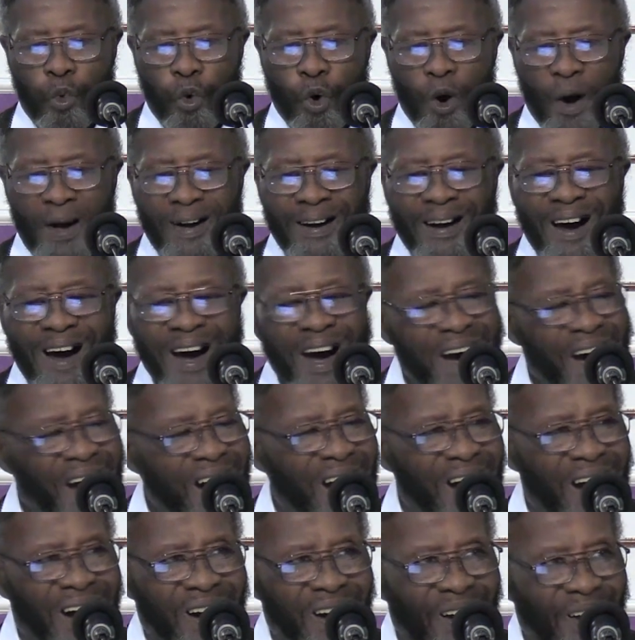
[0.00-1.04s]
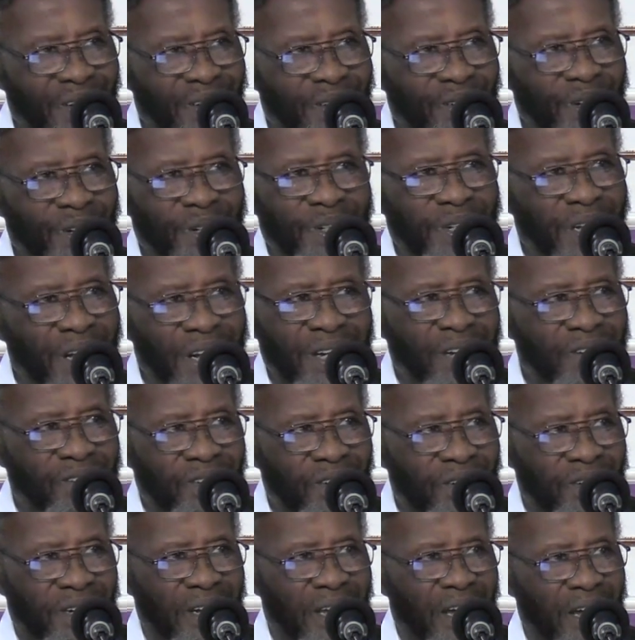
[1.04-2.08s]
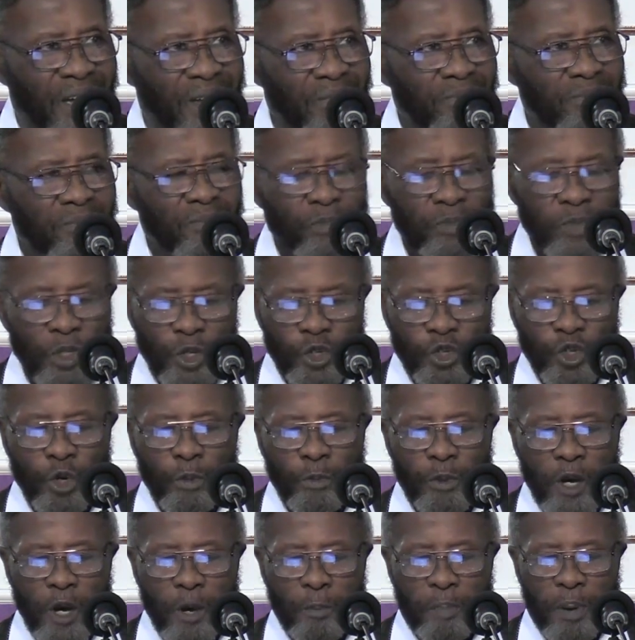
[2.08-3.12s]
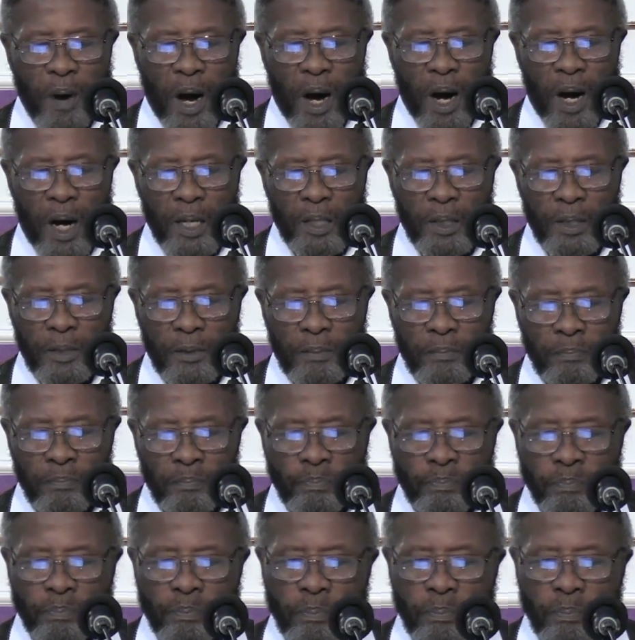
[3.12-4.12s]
work hard, diligently, to be a part